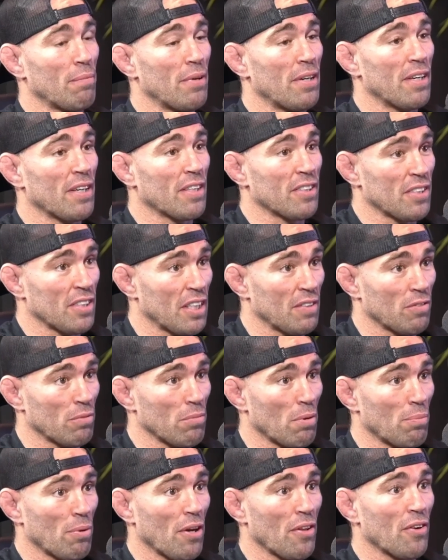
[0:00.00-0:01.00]
men because it gives
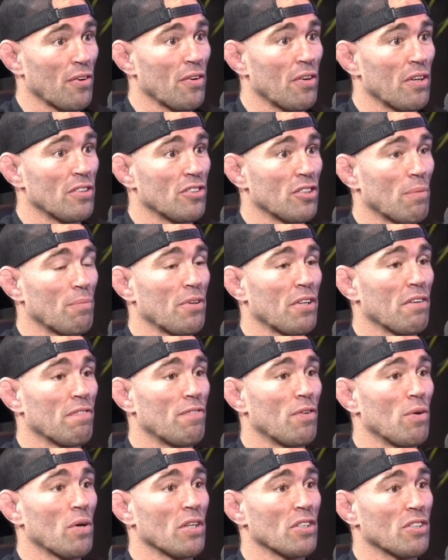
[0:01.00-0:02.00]
them a brotherhood, something to
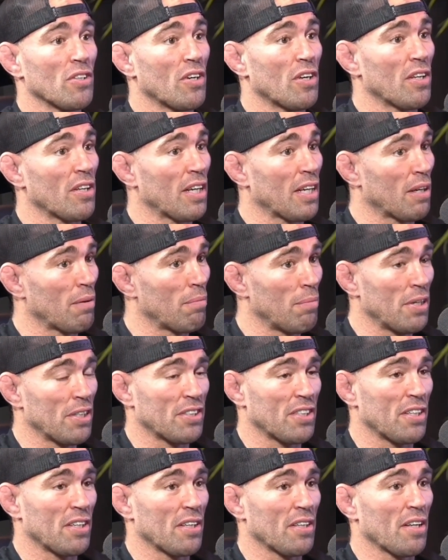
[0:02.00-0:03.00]
focus on, like a
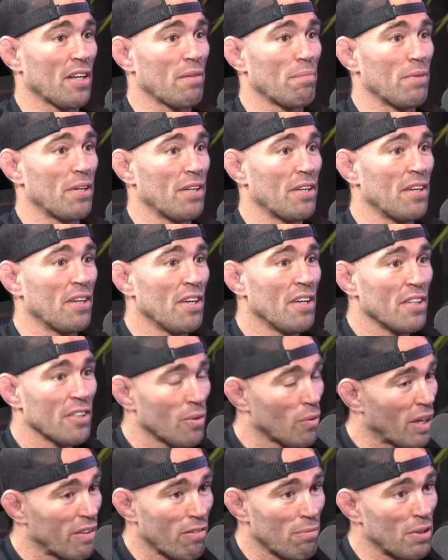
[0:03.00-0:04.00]
mission. A lot of men
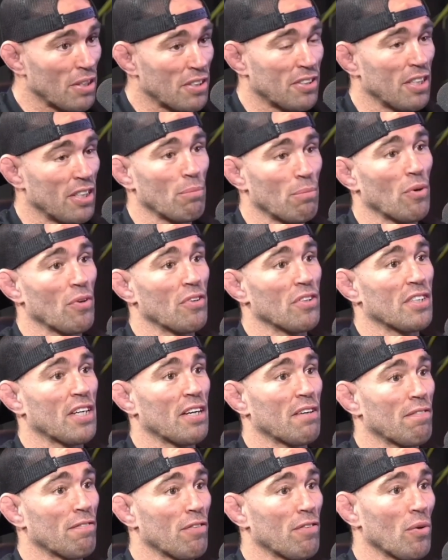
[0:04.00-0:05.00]
don't have a mission anymore. They're just
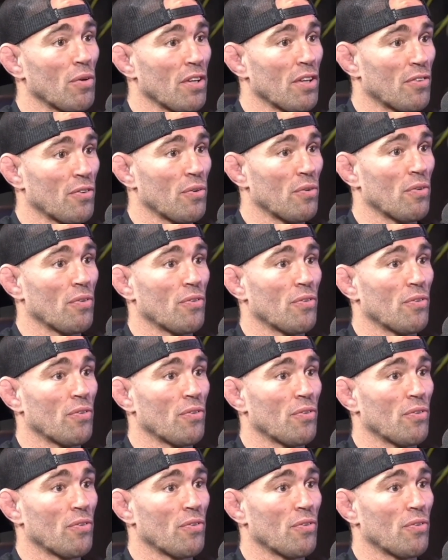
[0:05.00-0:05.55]
kind of floating through